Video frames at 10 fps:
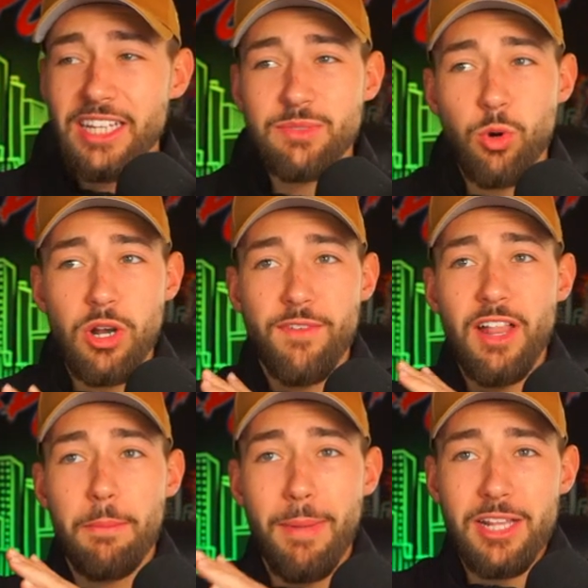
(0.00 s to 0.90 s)
is more
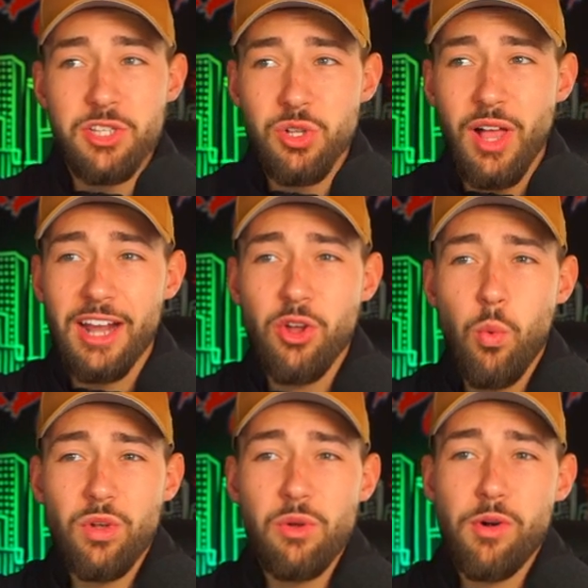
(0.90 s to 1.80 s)
developmental. I don't
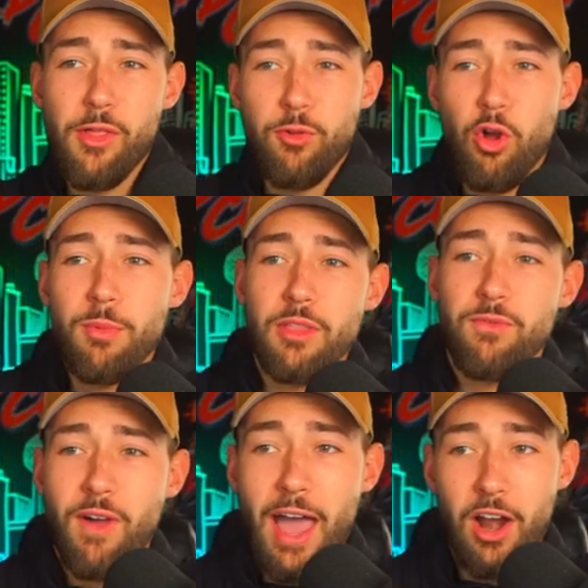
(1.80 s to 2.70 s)
really want to throw him in the
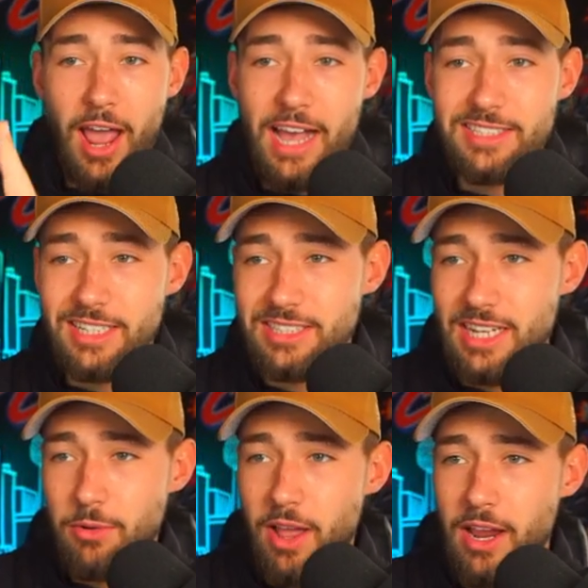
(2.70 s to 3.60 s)
fire, as they
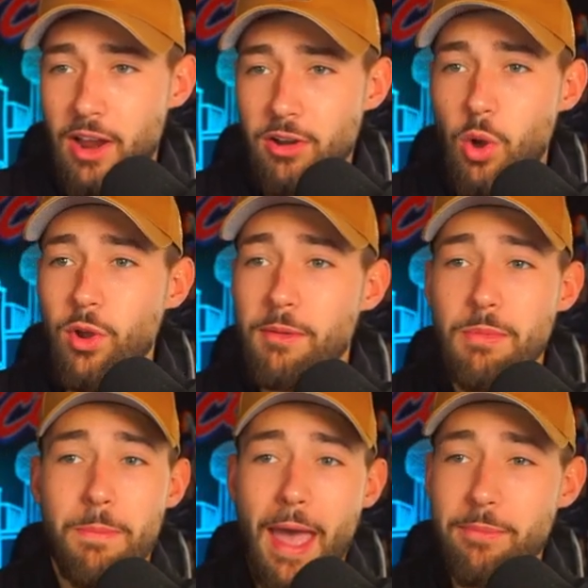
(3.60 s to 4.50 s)
say right here. Don't want him to
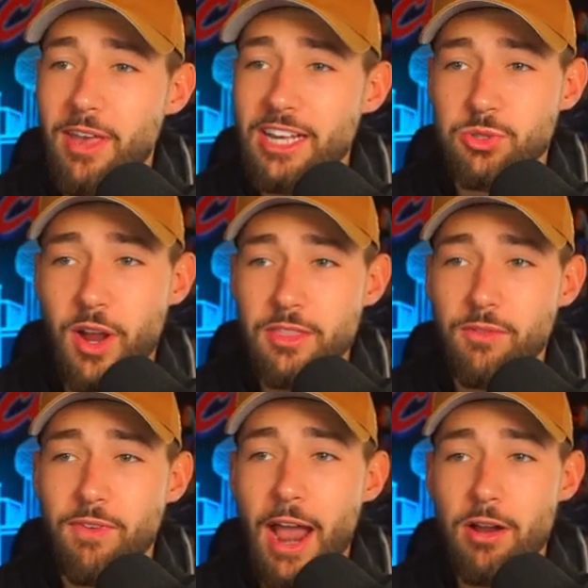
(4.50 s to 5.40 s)
be baptized right in the
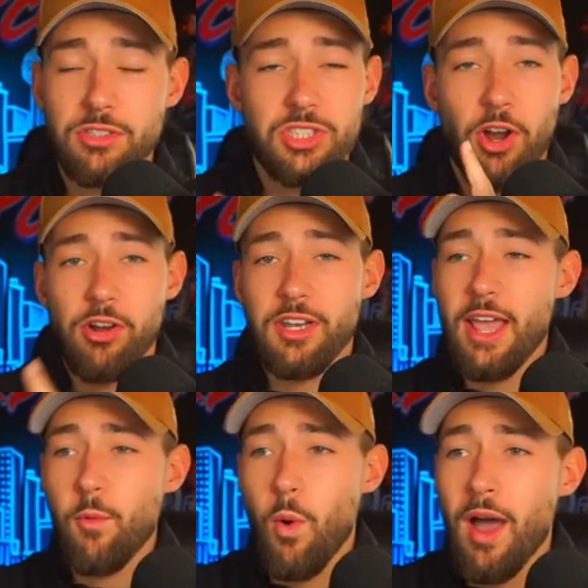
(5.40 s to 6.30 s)
fire and start
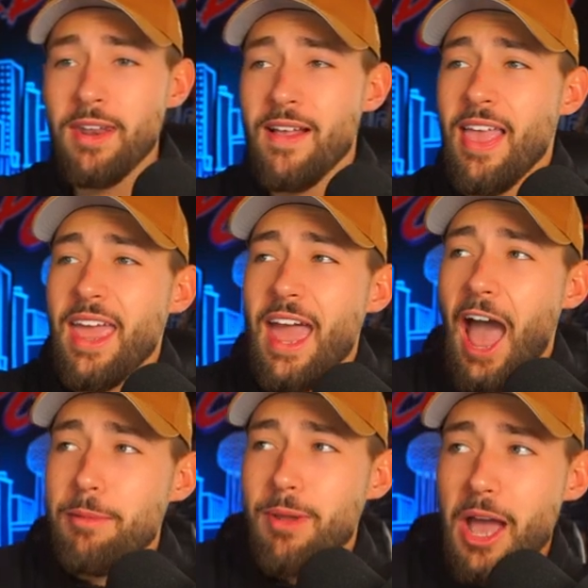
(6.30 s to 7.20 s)
day one.
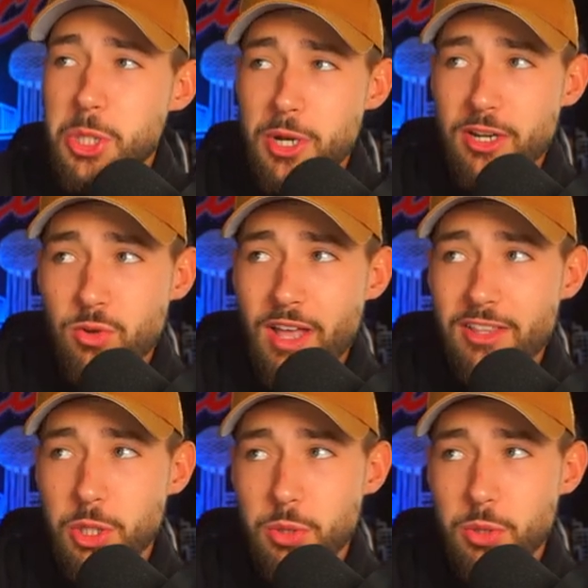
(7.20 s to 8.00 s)
I'm not trying to do that to,